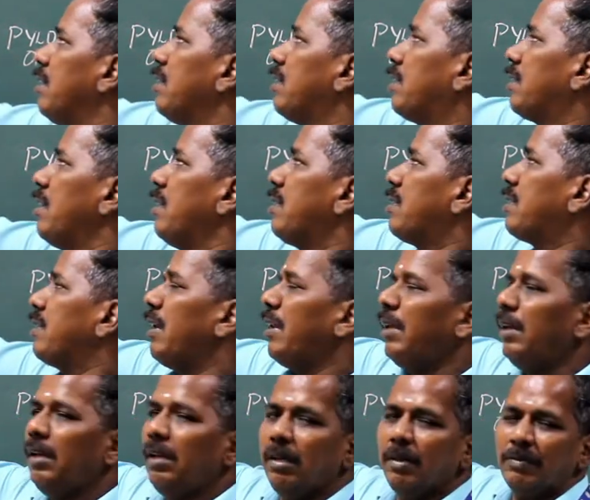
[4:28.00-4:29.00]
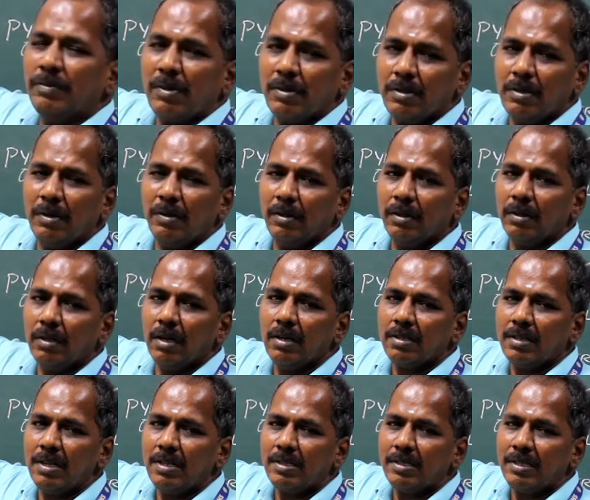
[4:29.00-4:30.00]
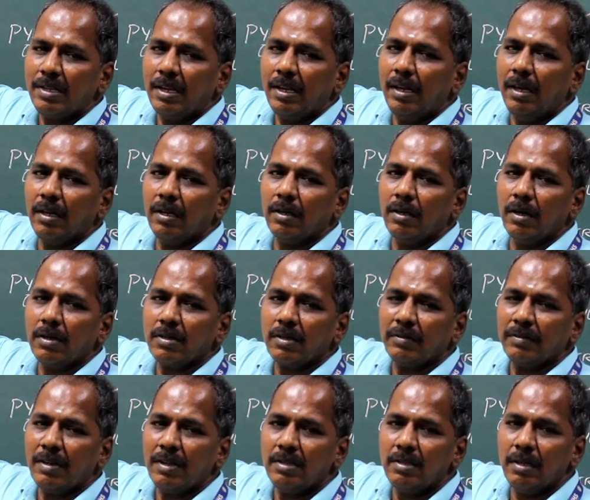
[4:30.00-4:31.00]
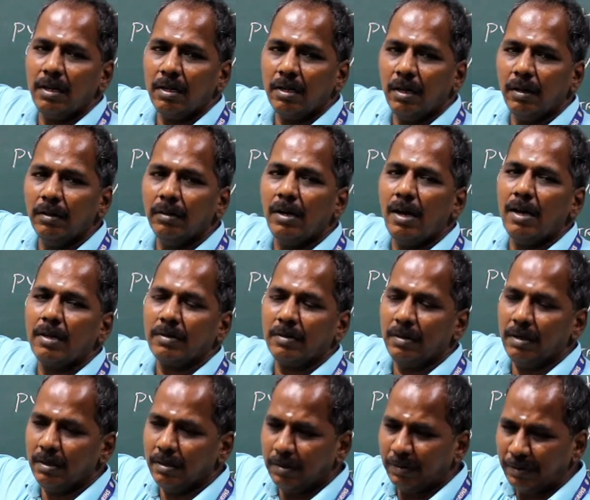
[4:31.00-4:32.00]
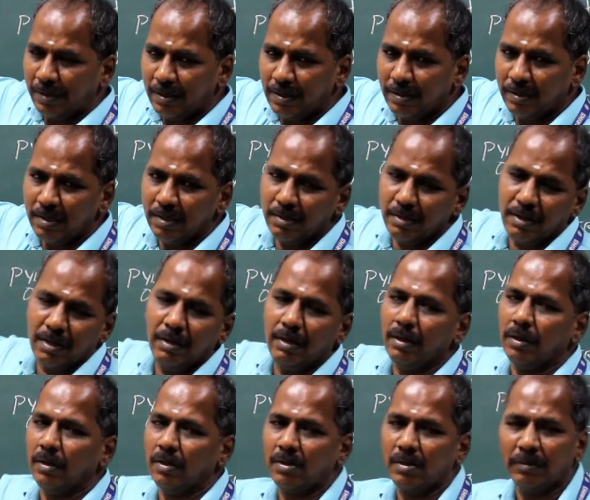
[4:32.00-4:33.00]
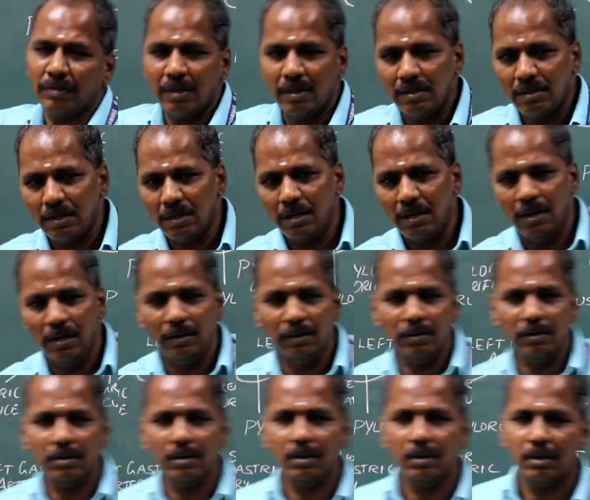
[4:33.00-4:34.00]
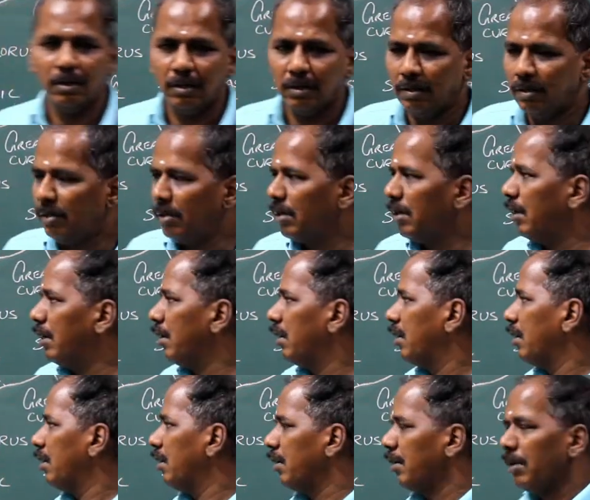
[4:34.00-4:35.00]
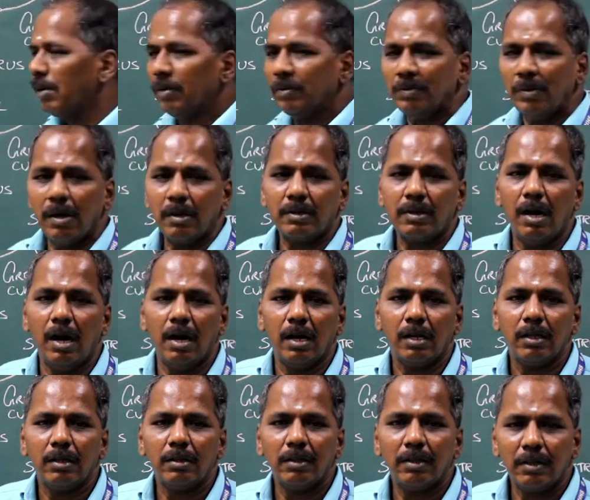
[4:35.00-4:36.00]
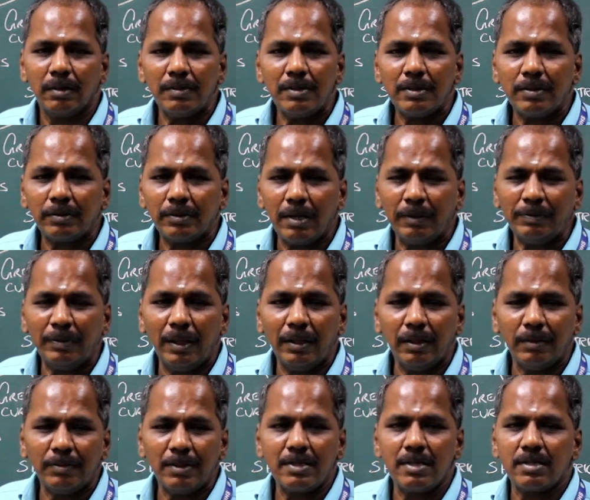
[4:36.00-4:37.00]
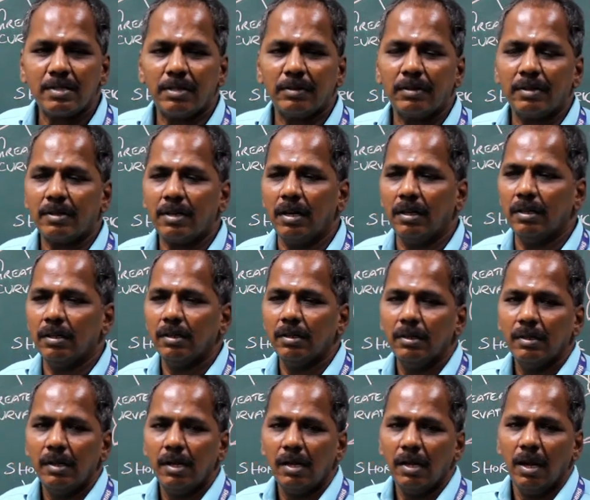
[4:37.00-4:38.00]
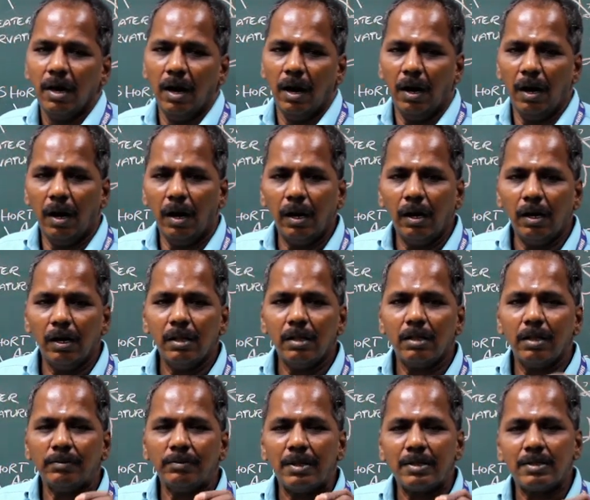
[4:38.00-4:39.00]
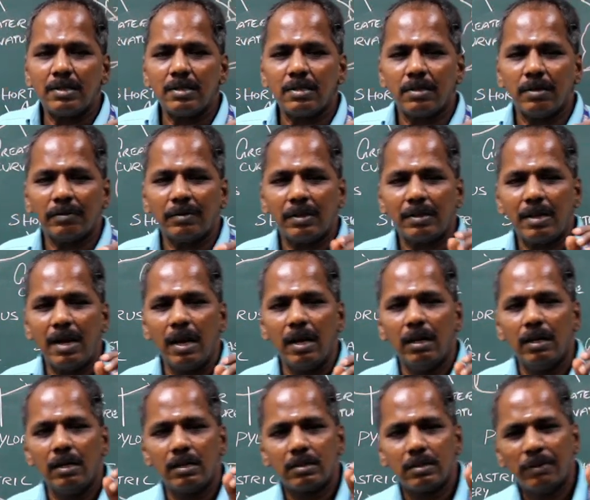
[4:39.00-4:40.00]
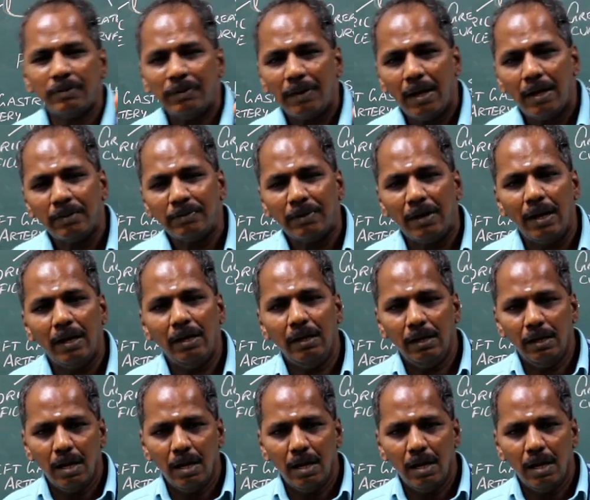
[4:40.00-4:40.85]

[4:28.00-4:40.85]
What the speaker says: Sensory, posterior 1/3 sensory, glossopharyngeal nerve, as well as special sensory, glossopharyngeal nerve. Motor, that means supplying the muscles of the tongue. All the muscles of the tongue are supplied by